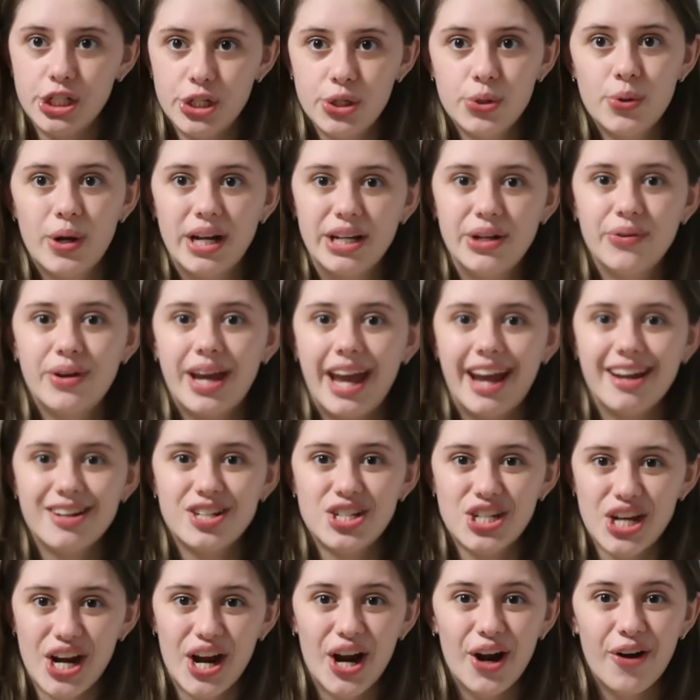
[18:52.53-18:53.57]
you and you can't
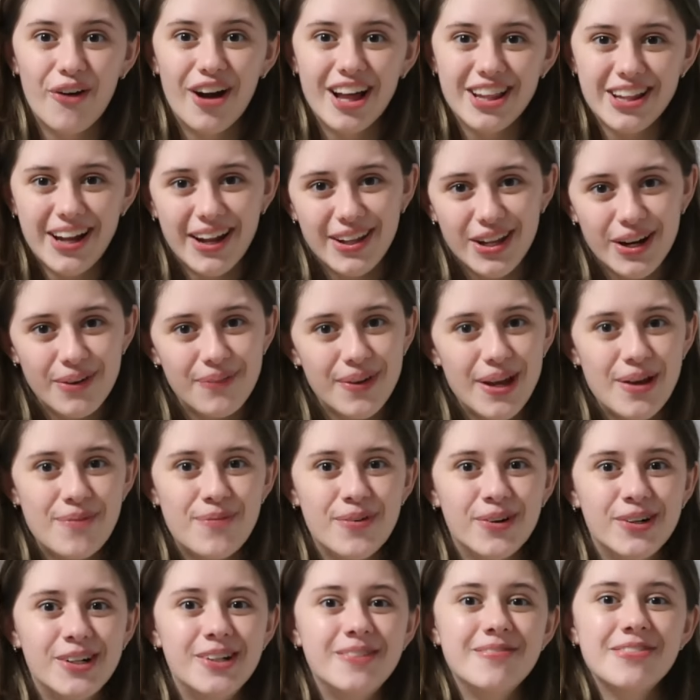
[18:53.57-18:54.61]
share it with other
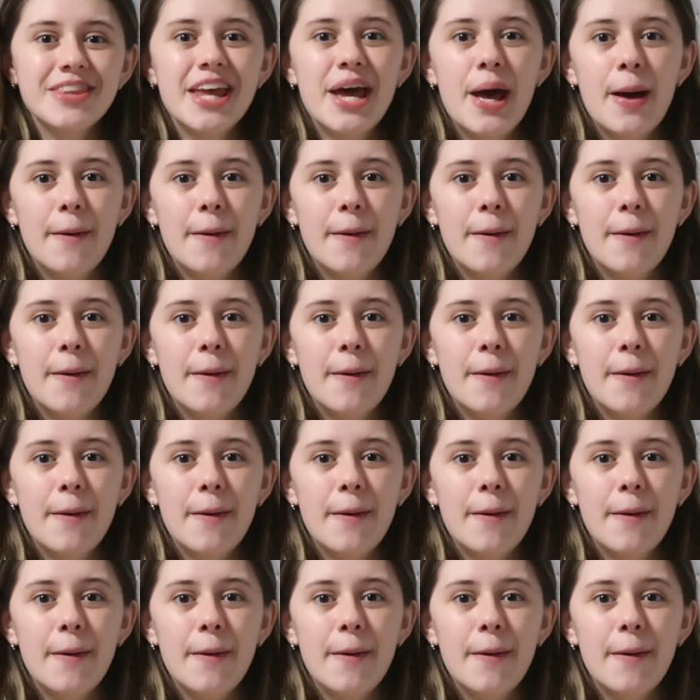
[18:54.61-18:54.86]
people.